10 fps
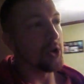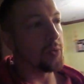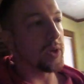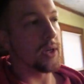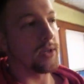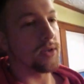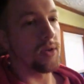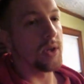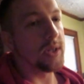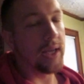just because
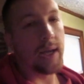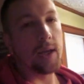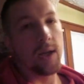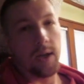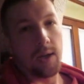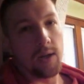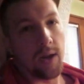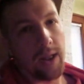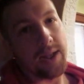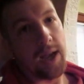during the day a
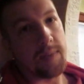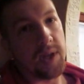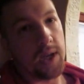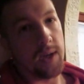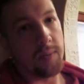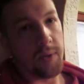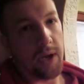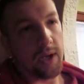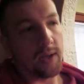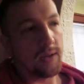lot of that time's taken up
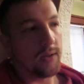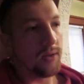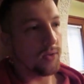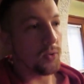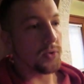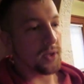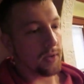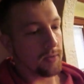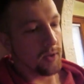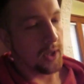by school stuff.